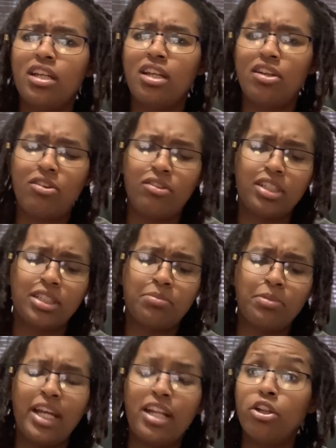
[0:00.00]
and it'll
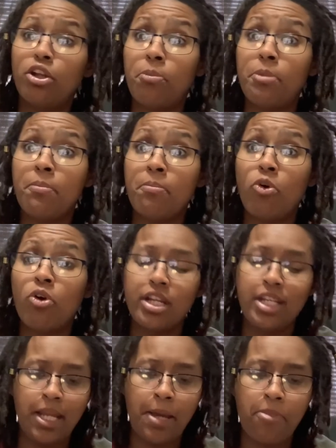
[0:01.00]
explain a little bit more in
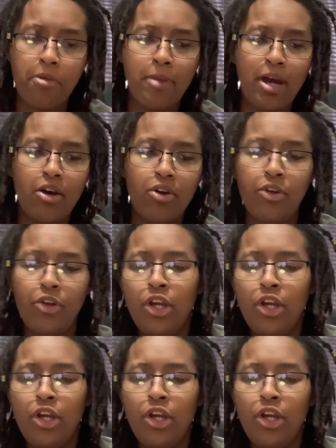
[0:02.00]
depth about